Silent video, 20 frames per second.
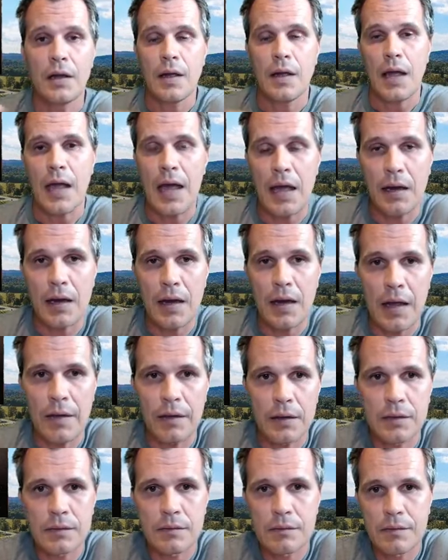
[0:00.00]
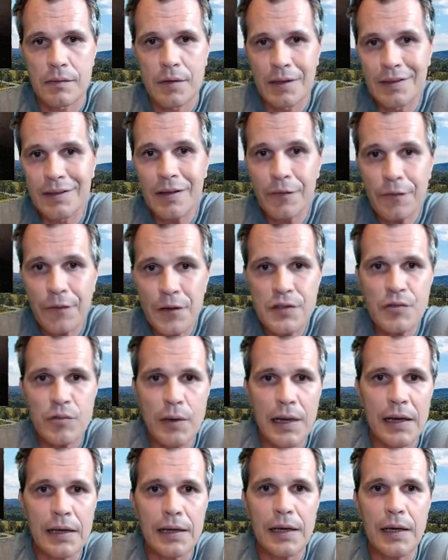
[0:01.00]
And the difference
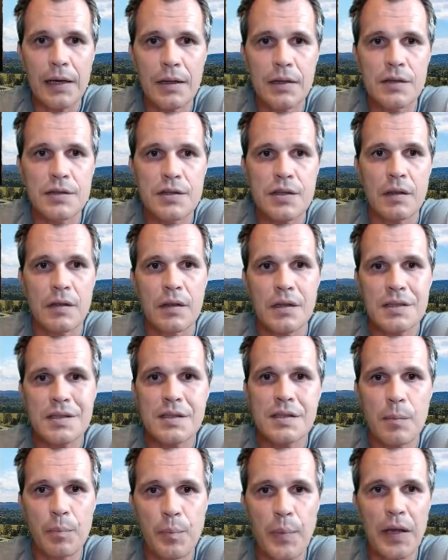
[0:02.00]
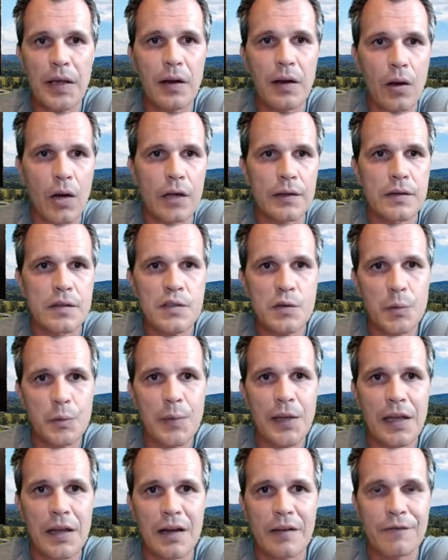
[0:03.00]
really is, this is a big lot. This would
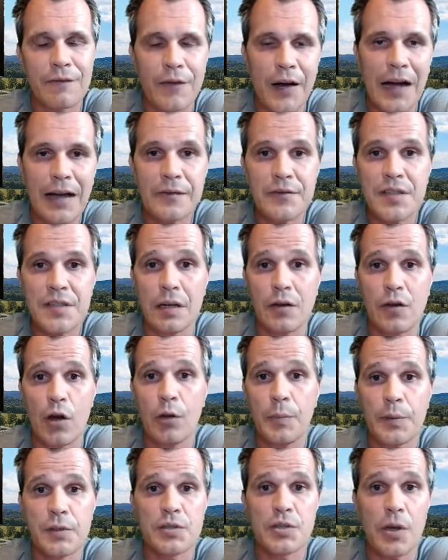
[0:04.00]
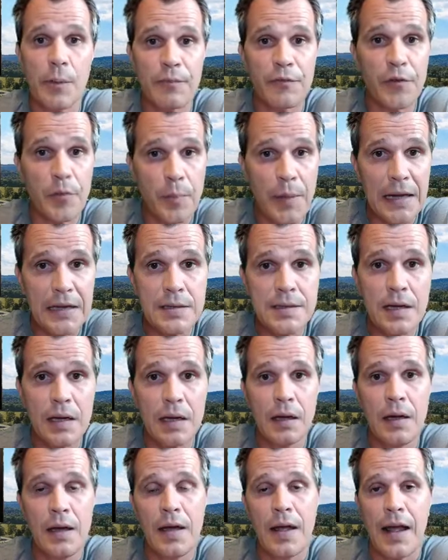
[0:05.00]
be in a 5-ton open top
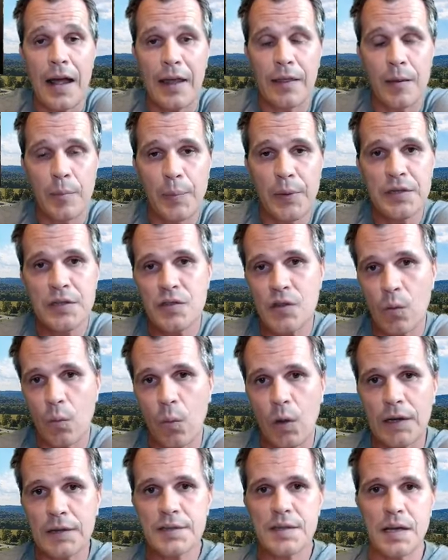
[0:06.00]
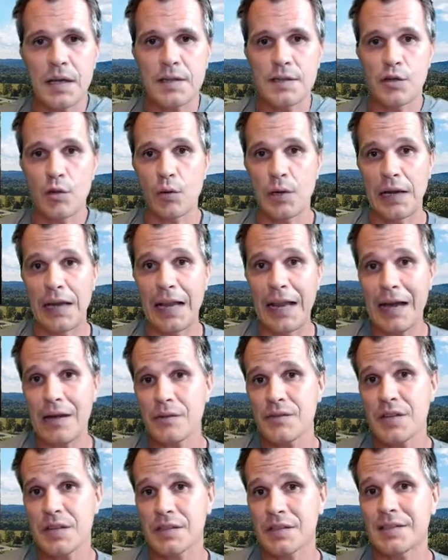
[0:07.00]
fermenter, and the bins are 1-ton, so it
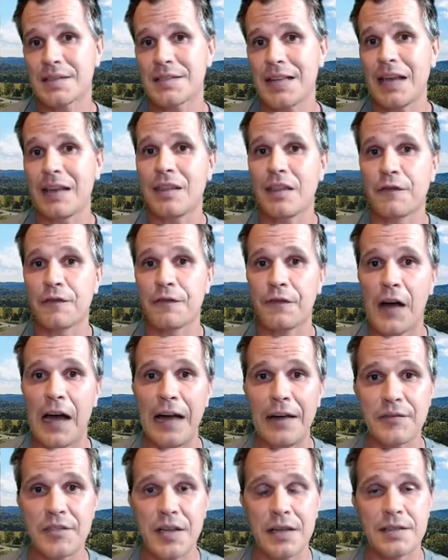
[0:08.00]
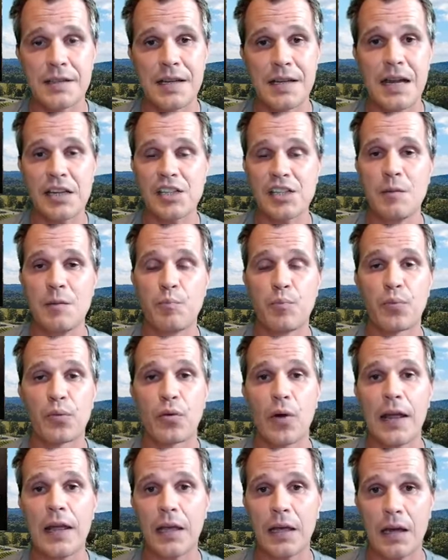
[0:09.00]
allows us to take the 5 tons and actually
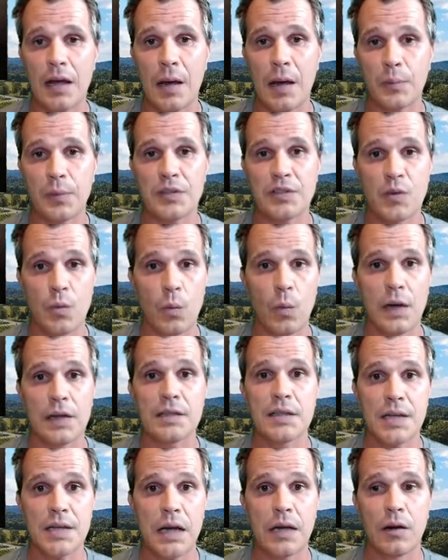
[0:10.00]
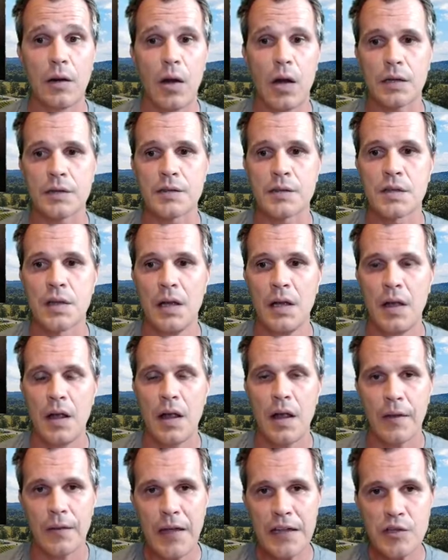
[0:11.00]
break it up into 1-ton lots.
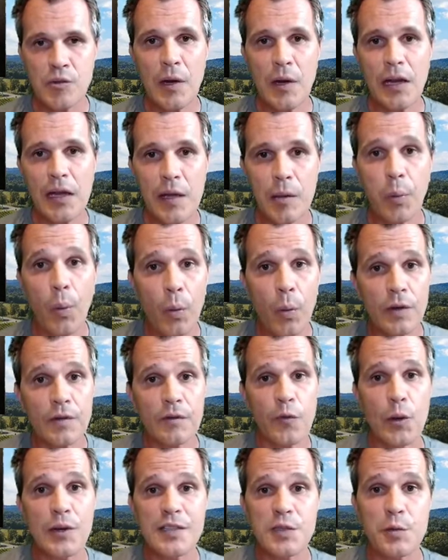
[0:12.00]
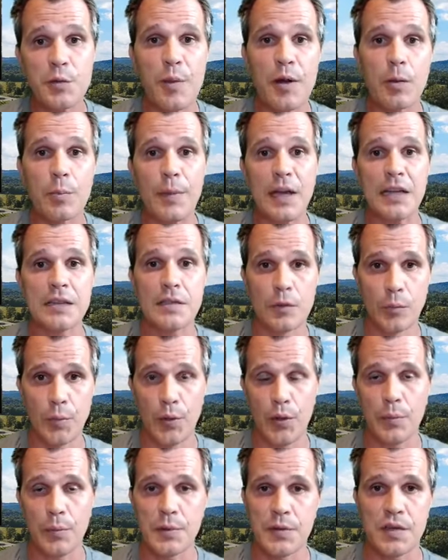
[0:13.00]
And that's really important for experimental
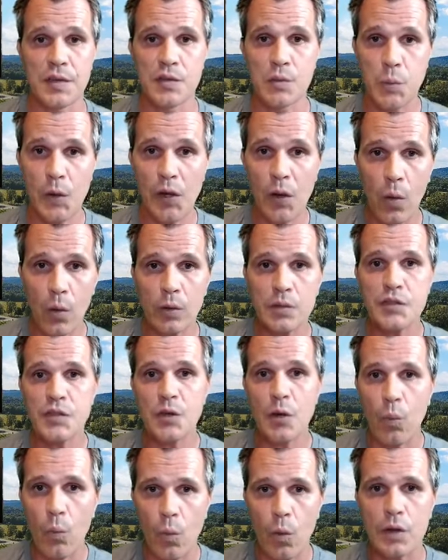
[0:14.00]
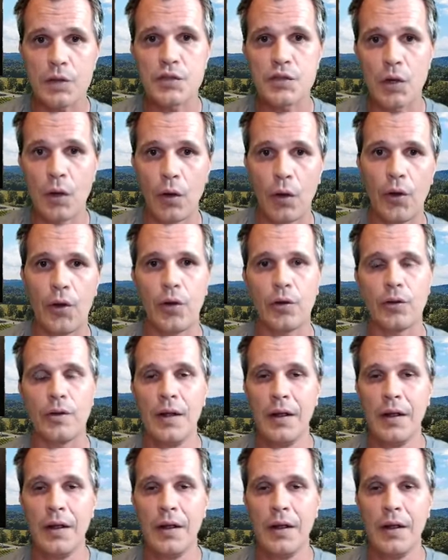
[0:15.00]
purposes. We also want to learn.